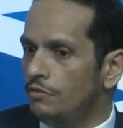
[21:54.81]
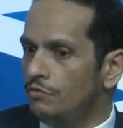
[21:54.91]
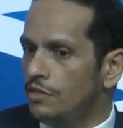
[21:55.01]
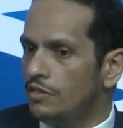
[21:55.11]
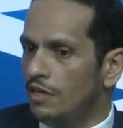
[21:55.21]
we
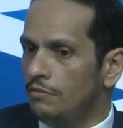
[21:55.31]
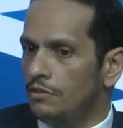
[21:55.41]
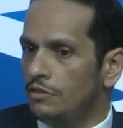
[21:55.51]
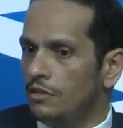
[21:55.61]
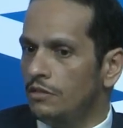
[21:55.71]

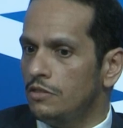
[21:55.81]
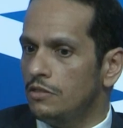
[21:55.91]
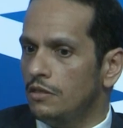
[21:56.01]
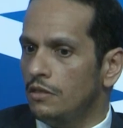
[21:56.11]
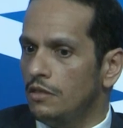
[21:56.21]
established Al
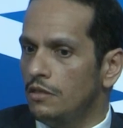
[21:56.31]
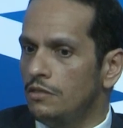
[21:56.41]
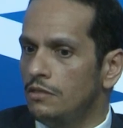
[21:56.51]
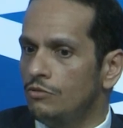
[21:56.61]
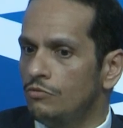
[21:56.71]
Jazeera
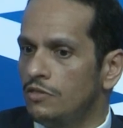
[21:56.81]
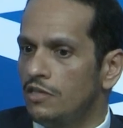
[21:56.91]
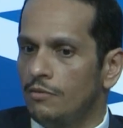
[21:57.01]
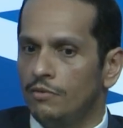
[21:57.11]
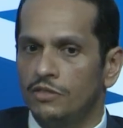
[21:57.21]
is to
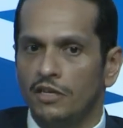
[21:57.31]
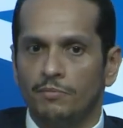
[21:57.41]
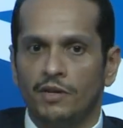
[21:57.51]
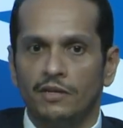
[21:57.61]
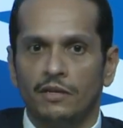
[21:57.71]
establish a
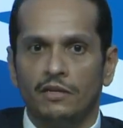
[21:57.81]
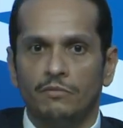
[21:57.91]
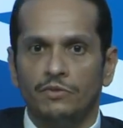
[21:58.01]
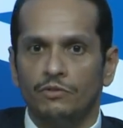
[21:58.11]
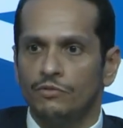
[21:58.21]

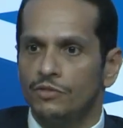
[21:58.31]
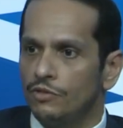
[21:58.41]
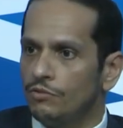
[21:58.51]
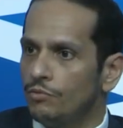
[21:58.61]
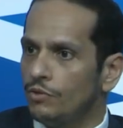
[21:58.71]
pan-Arab news
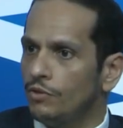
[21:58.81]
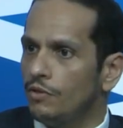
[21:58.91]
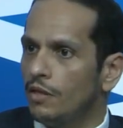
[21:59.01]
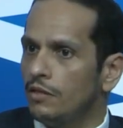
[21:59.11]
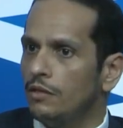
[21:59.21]
network
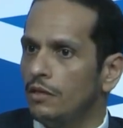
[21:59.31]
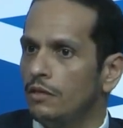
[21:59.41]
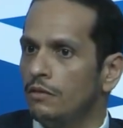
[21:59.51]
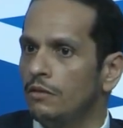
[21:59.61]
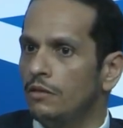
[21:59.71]
that
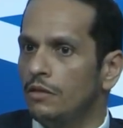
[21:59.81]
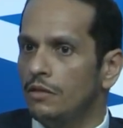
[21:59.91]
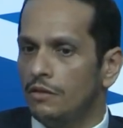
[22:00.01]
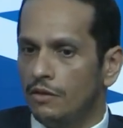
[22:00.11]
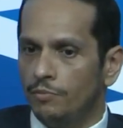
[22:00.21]
can
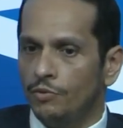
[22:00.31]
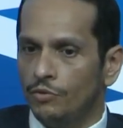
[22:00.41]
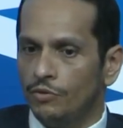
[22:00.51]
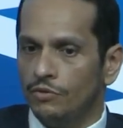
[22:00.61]
report